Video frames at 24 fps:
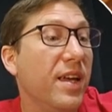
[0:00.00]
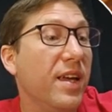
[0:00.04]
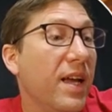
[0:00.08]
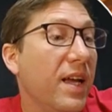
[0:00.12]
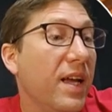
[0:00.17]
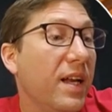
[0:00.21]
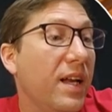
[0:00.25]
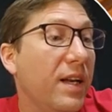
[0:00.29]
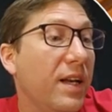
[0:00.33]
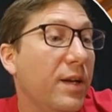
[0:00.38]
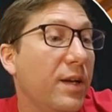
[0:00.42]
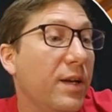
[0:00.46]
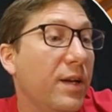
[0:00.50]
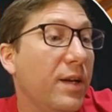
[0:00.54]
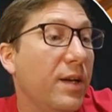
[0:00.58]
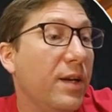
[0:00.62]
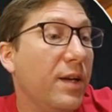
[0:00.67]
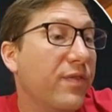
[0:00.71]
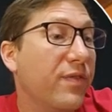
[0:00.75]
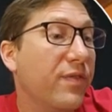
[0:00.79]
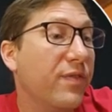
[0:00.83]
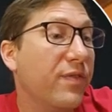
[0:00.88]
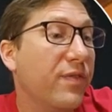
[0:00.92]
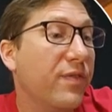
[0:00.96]
Anyway,
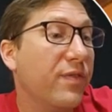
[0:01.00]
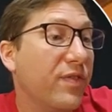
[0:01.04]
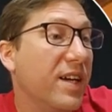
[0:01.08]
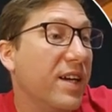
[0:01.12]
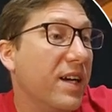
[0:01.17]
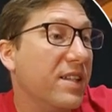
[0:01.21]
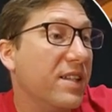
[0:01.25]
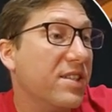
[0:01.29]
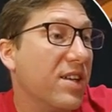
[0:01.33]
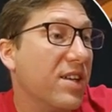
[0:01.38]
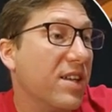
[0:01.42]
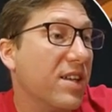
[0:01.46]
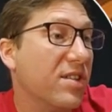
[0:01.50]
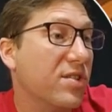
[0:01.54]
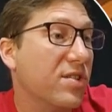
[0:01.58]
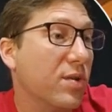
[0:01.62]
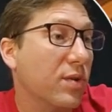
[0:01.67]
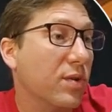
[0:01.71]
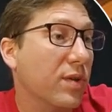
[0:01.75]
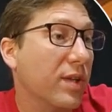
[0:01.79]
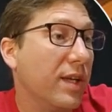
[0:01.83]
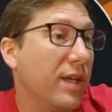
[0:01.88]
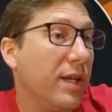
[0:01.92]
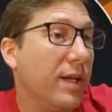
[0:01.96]
59 cents
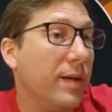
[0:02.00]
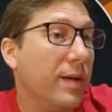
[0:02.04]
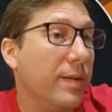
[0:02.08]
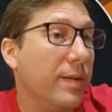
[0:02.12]
only.